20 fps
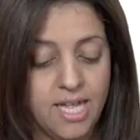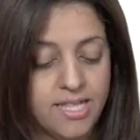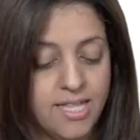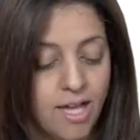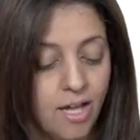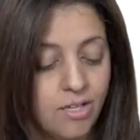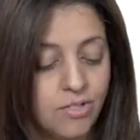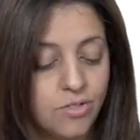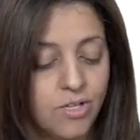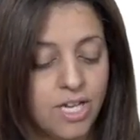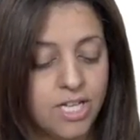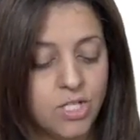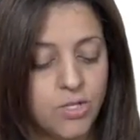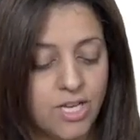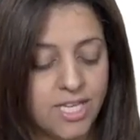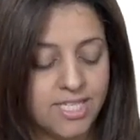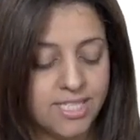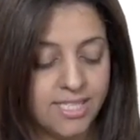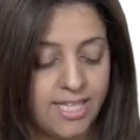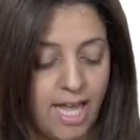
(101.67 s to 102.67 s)
They also
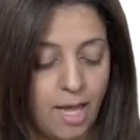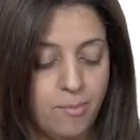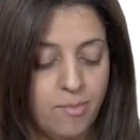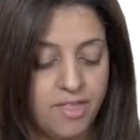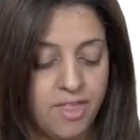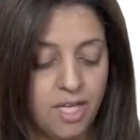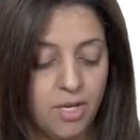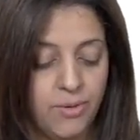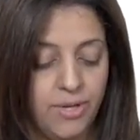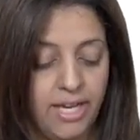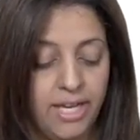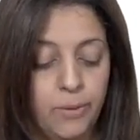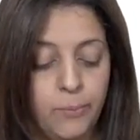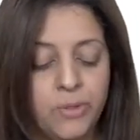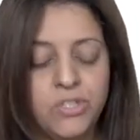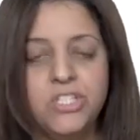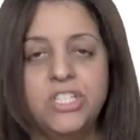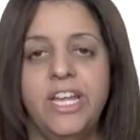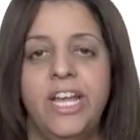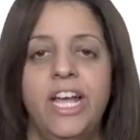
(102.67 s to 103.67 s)
addressed game theory, in
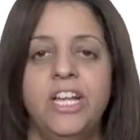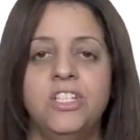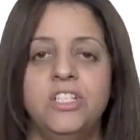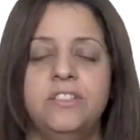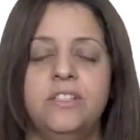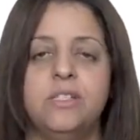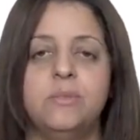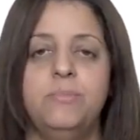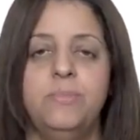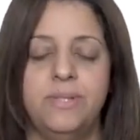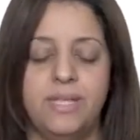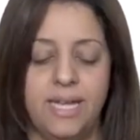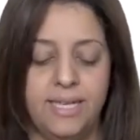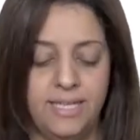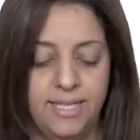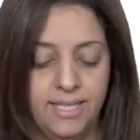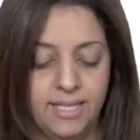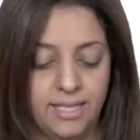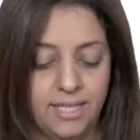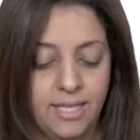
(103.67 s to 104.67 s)
which an agent is
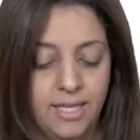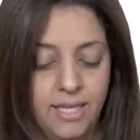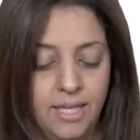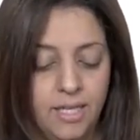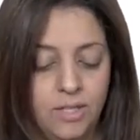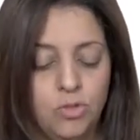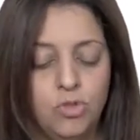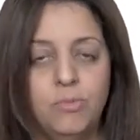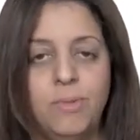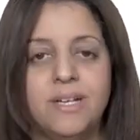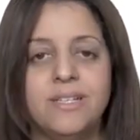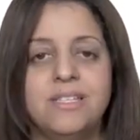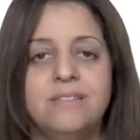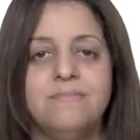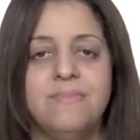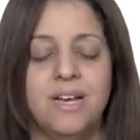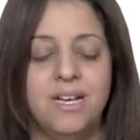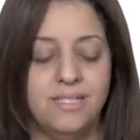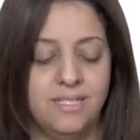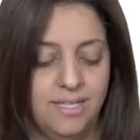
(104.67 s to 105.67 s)
planning to
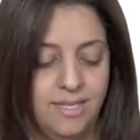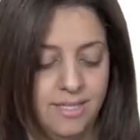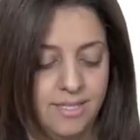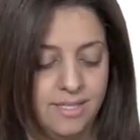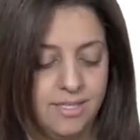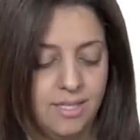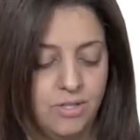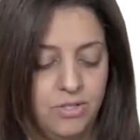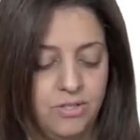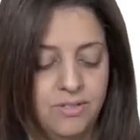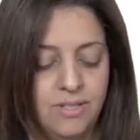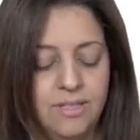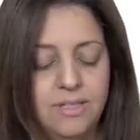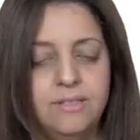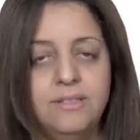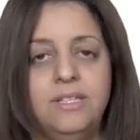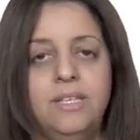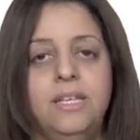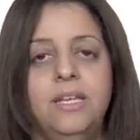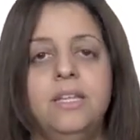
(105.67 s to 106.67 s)
maximize its
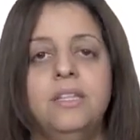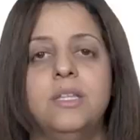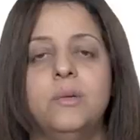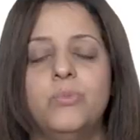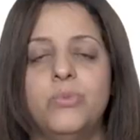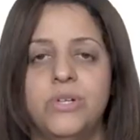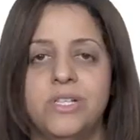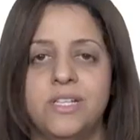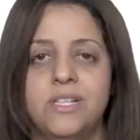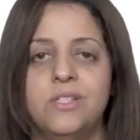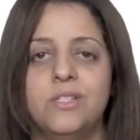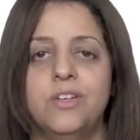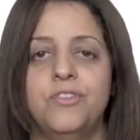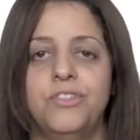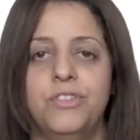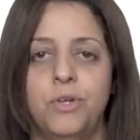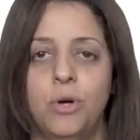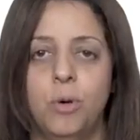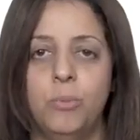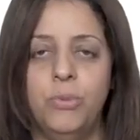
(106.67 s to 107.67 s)
utility in the presence
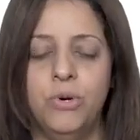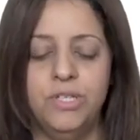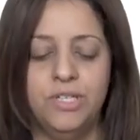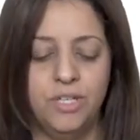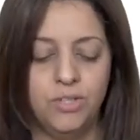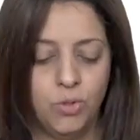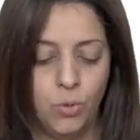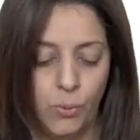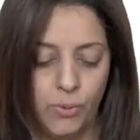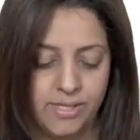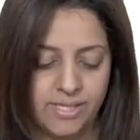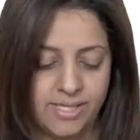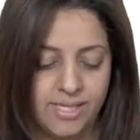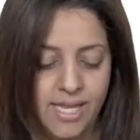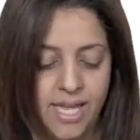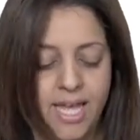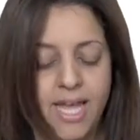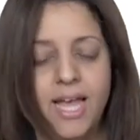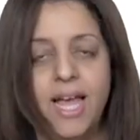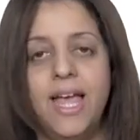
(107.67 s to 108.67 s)
of an opponent who is
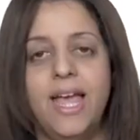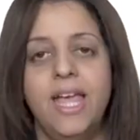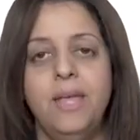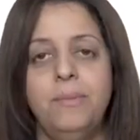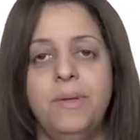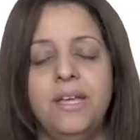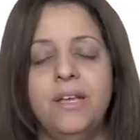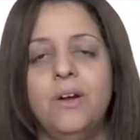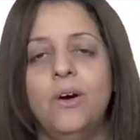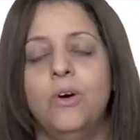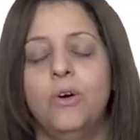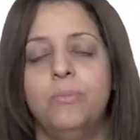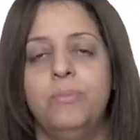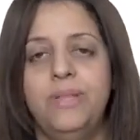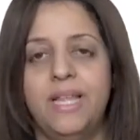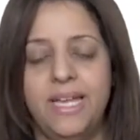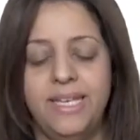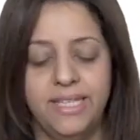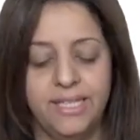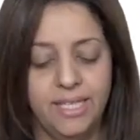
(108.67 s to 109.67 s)
aiming or
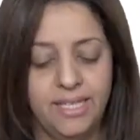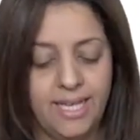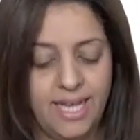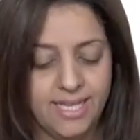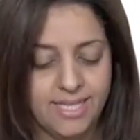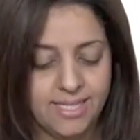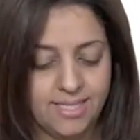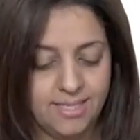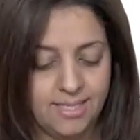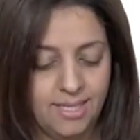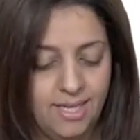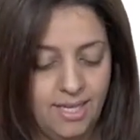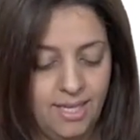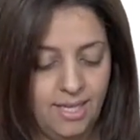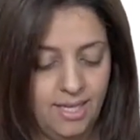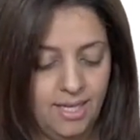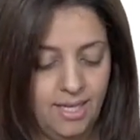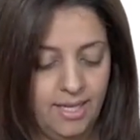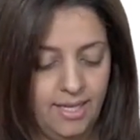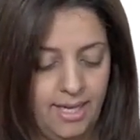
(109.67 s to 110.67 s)
planning against
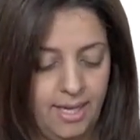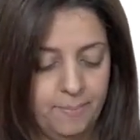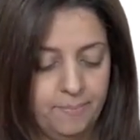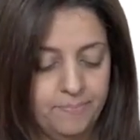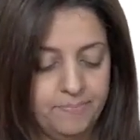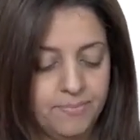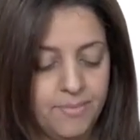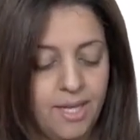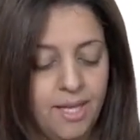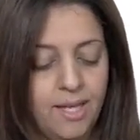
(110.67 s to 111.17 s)
uh, him.